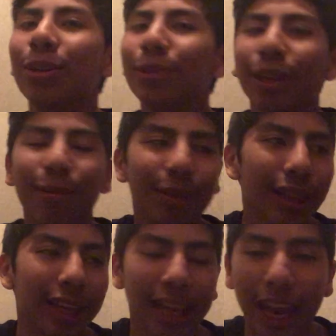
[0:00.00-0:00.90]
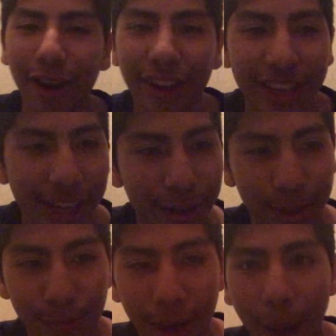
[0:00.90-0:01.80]
She was gonna be like Eren
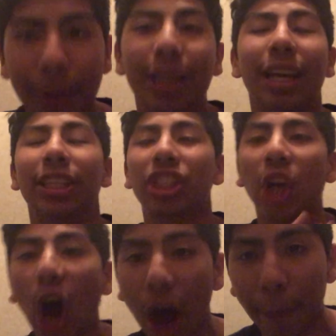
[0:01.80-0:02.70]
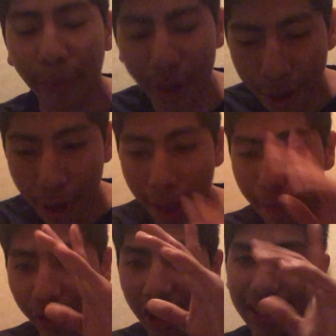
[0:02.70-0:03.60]
Yeager's mom and get chopped.
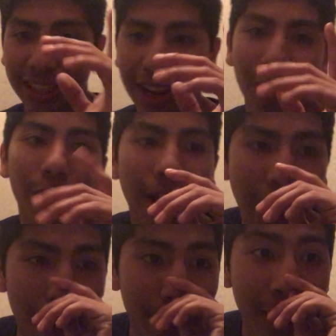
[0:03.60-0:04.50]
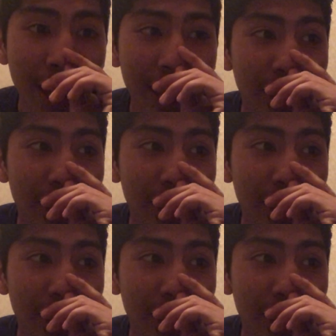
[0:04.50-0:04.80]
That's not what happened.